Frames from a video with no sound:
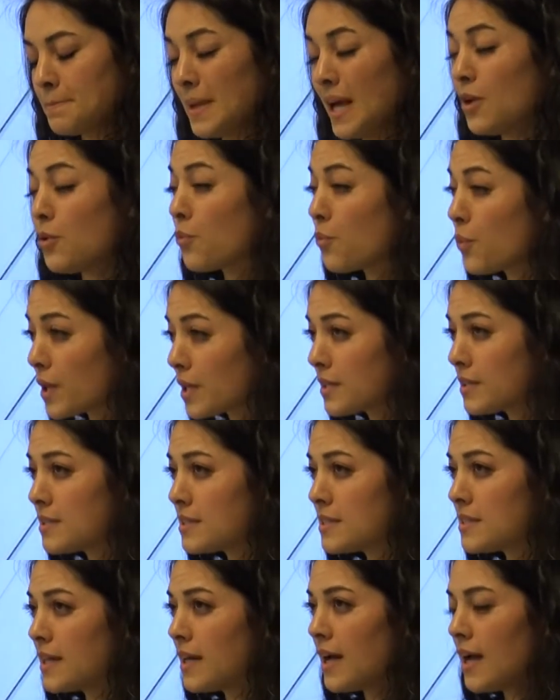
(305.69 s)
And
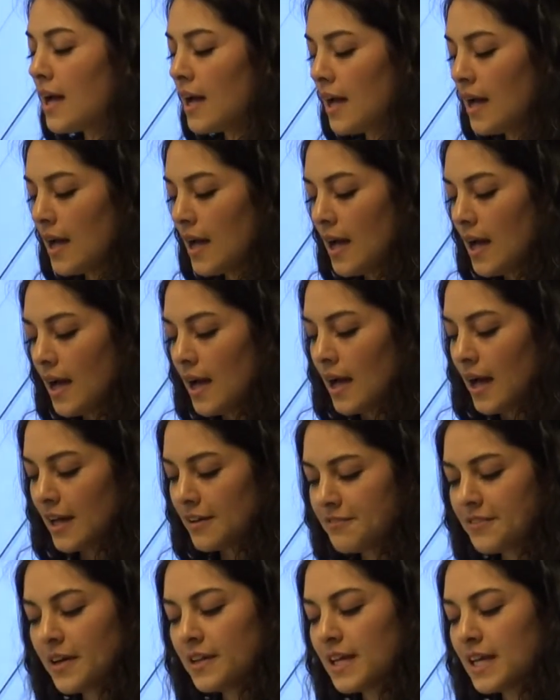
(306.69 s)
worse, I
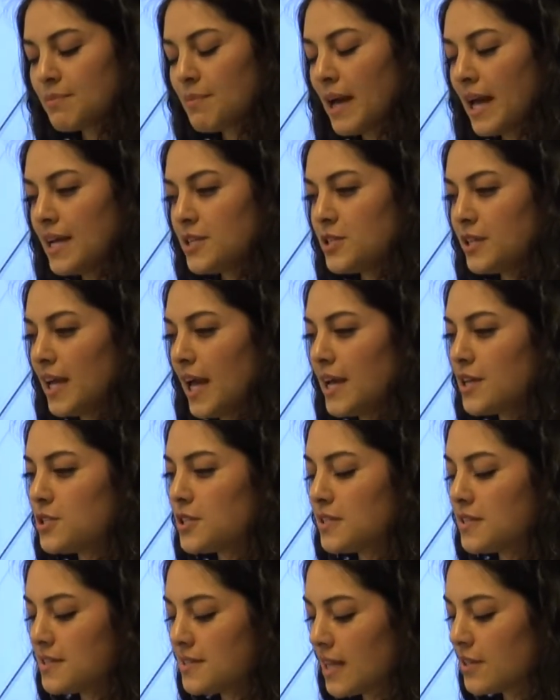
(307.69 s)
felt like my
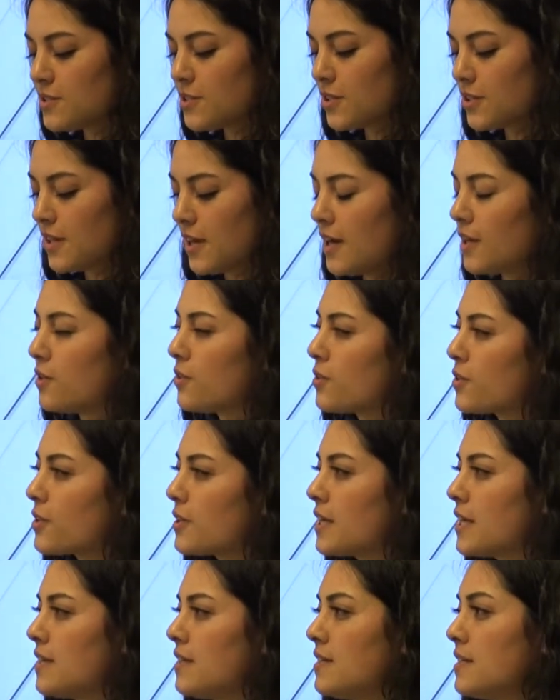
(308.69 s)
education centered on
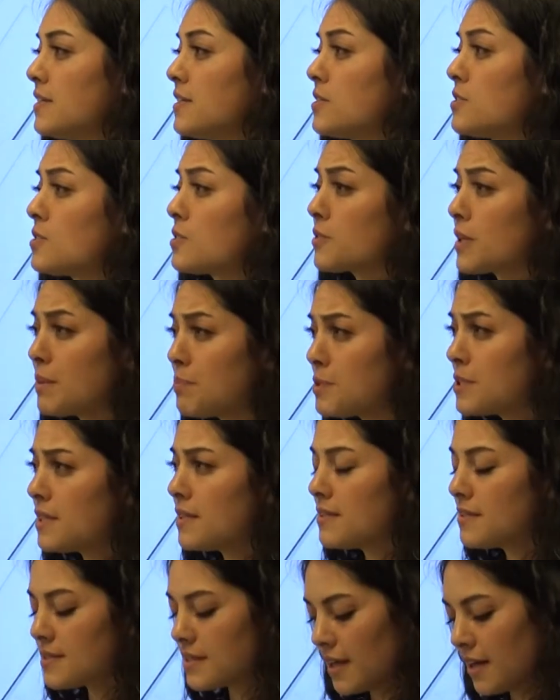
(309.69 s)
learning the
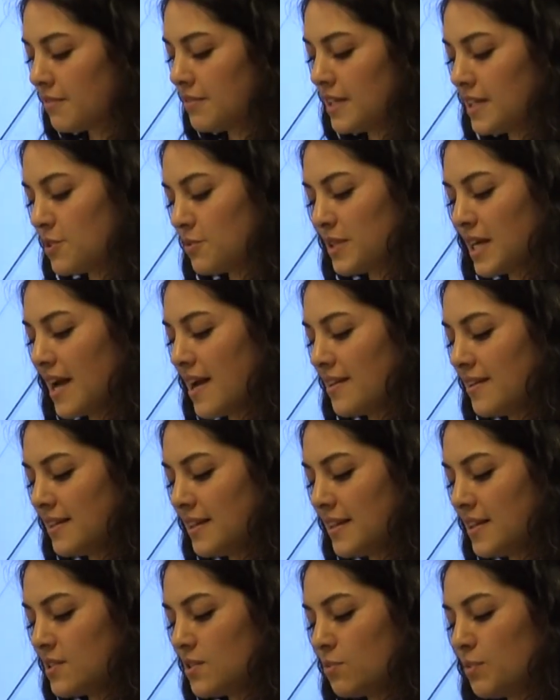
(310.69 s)
descriptions of these
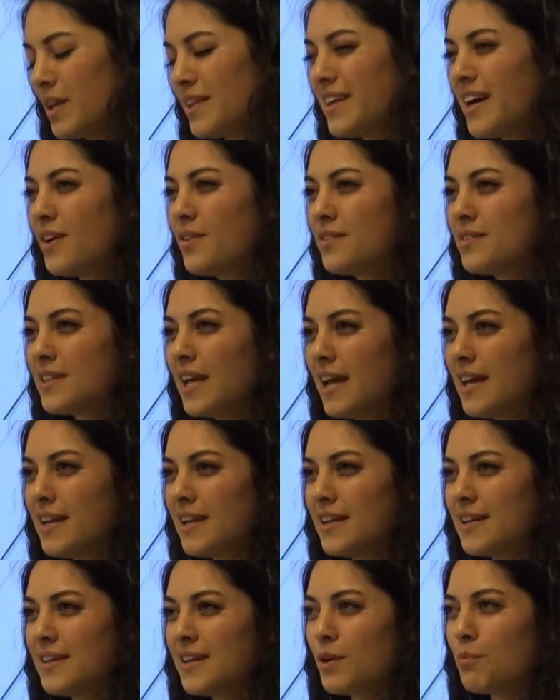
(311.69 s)
realities without
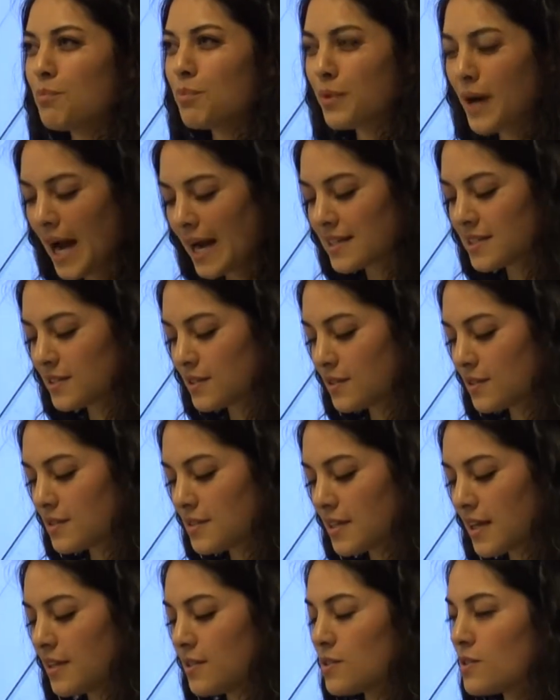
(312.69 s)
gaining a practical
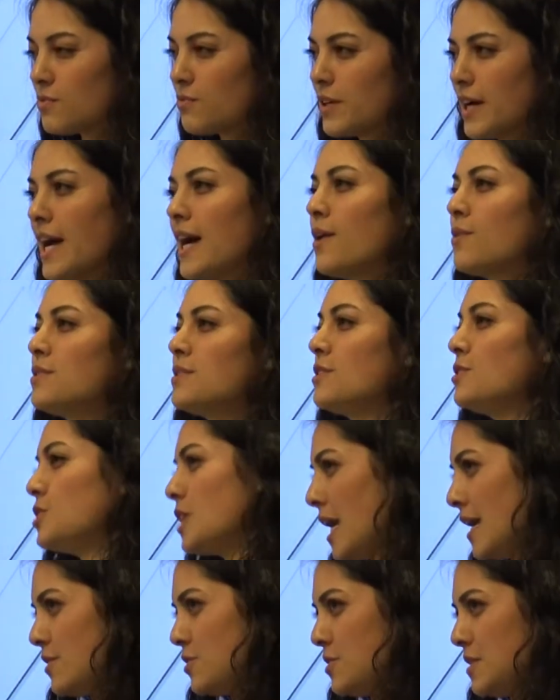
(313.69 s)
sense for how to
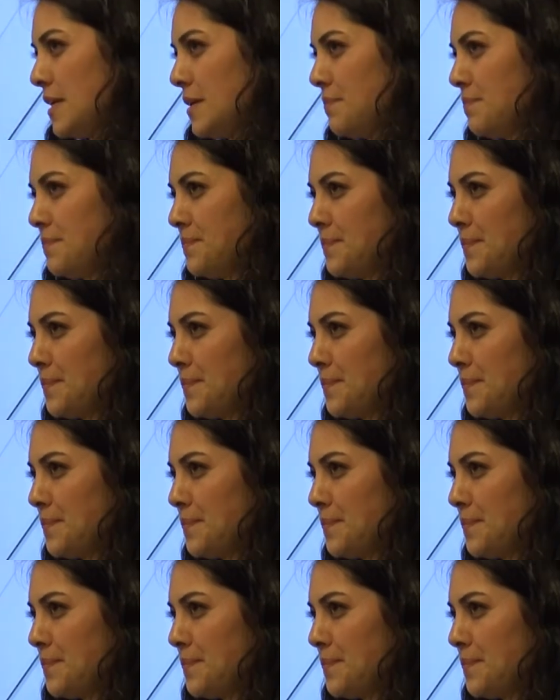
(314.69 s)
change them.